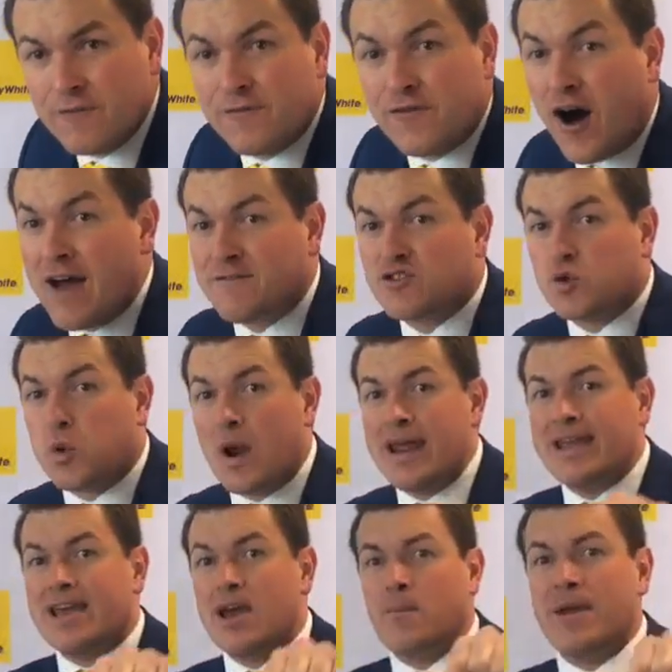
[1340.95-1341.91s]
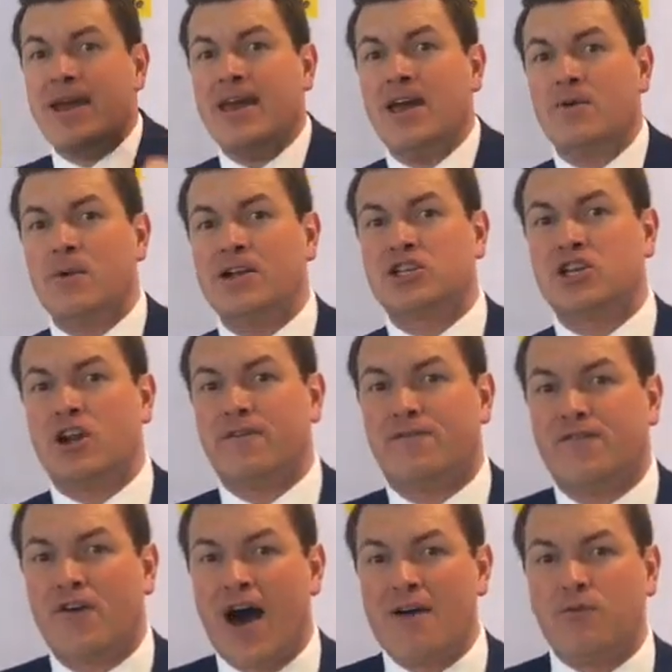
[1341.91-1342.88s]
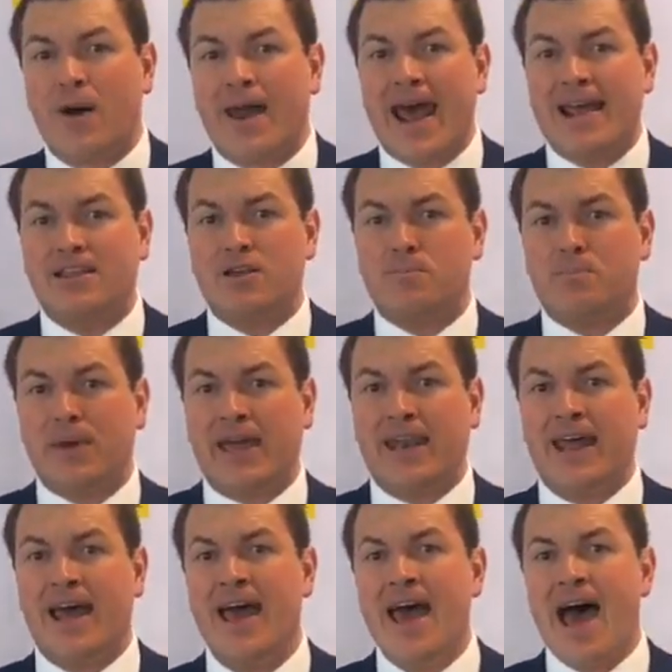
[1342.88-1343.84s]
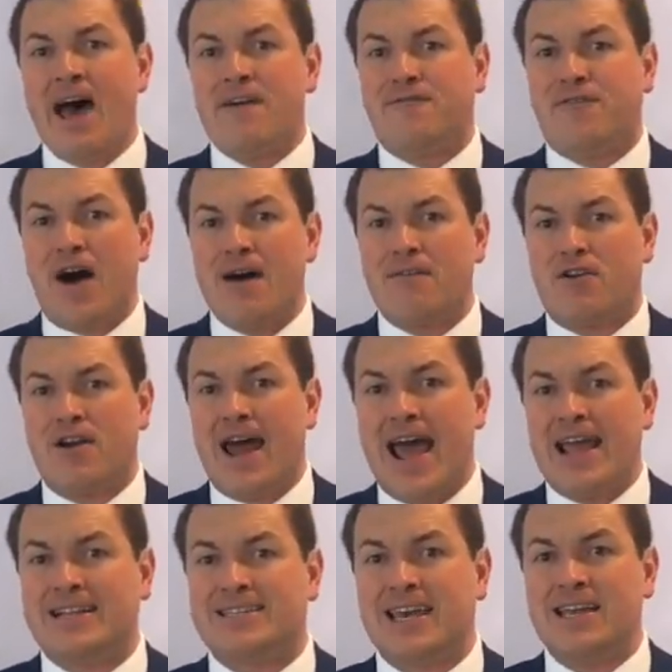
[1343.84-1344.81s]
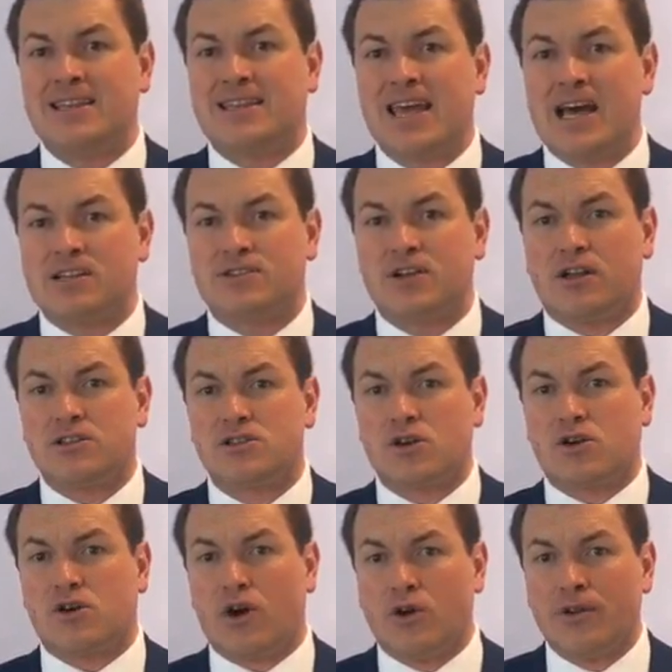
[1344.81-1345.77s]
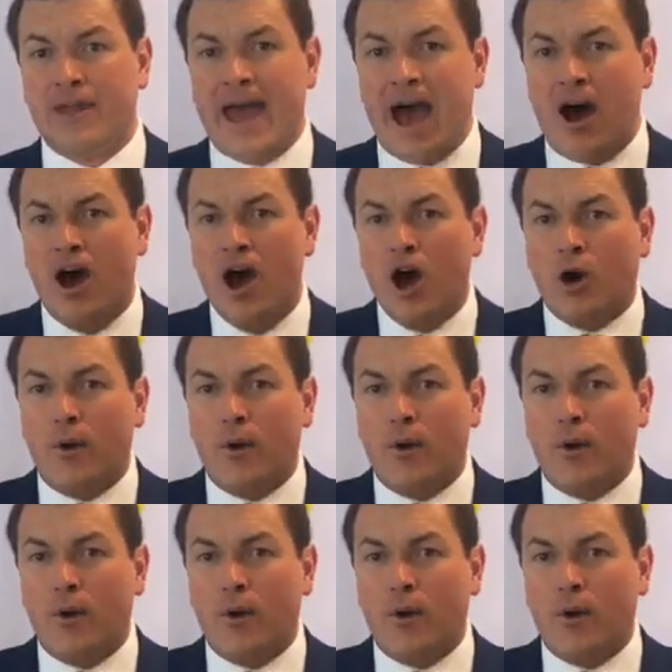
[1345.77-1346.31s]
520 can we hear, Richard, at 518 the bid. At $518,000 a call now.